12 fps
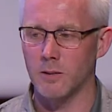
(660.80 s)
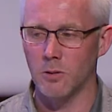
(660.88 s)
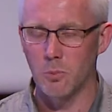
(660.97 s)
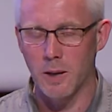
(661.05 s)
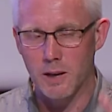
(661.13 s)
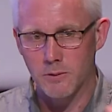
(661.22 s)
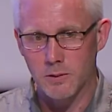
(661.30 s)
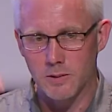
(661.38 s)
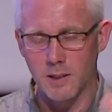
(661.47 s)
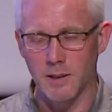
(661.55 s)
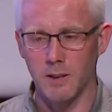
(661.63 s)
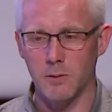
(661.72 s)
So we have to
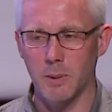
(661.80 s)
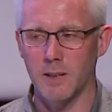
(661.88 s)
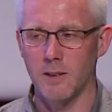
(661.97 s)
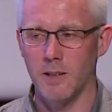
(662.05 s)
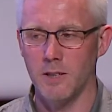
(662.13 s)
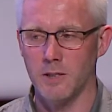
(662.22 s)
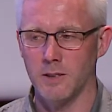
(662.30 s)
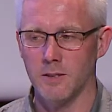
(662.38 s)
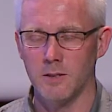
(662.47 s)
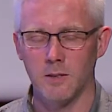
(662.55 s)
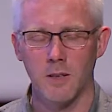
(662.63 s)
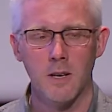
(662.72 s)
set
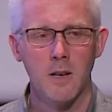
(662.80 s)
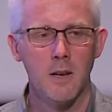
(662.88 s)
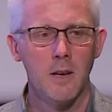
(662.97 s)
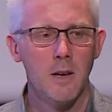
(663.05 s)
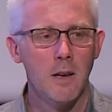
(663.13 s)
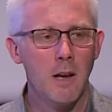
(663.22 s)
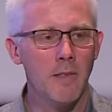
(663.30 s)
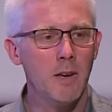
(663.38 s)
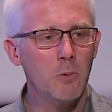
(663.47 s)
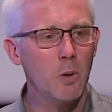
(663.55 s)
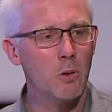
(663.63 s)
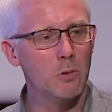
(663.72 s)
expectations. And
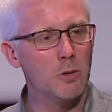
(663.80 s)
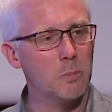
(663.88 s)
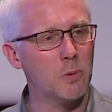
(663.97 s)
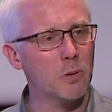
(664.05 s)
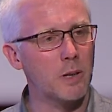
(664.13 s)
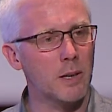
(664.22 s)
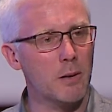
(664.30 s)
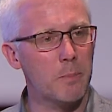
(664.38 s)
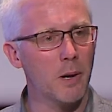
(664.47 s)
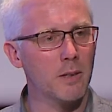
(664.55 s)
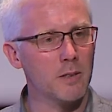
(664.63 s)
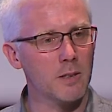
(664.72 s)
then we also put in a
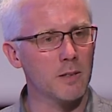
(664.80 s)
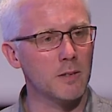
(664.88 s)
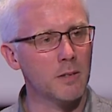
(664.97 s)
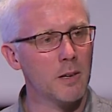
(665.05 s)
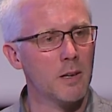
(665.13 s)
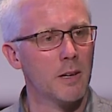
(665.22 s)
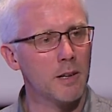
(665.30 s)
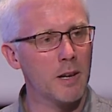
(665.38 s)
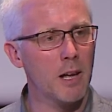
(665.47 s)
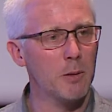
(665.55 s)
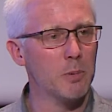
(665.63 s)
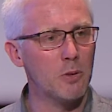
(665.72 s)
button that
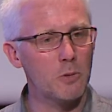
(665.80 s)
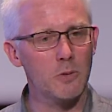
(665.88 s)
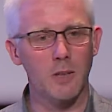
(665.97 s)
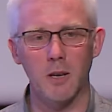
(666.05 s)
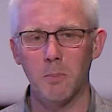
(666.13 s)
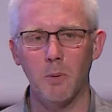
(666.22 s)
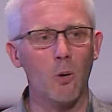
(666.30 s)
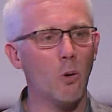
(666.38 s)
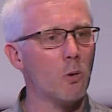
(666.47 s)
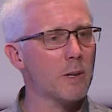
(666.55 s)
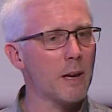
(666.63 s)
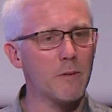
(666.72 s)
helps you skip
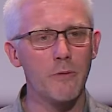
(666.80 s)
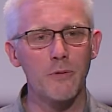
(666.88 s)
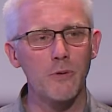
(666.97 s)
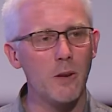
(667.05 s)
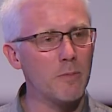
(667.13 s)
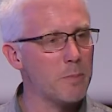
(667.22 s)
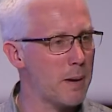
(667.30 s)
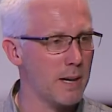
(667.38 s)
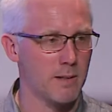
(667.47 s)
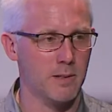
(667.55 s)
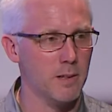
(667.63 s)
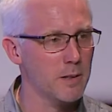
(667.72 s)
all that front
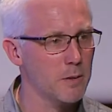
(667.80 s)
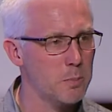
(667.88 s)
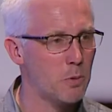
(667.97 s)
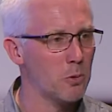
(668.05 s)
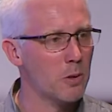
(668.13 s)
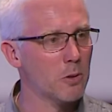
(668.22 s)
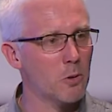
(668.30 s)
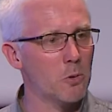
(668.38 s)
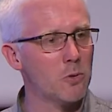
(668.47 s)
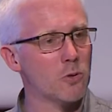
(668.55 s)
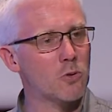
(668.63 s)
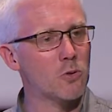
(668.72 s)
matter in the book and go
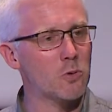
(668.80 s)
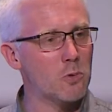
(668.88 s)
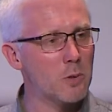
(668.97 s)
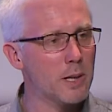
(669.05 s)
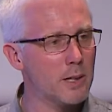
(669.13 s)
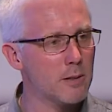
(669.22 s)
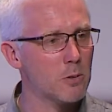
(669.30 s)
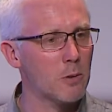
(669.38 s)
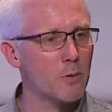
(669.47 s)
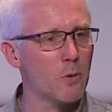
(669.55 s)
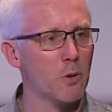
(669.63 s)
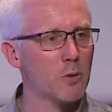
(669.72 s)
straight to the
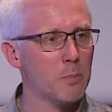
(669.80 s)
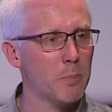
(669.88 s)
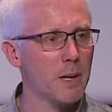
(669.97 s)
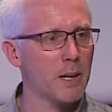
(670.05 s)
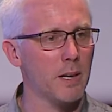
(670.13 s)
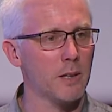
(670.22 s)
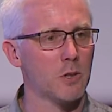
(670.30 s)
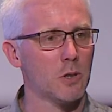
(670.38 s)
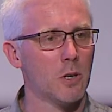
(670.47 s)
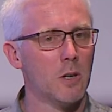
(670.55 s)
first page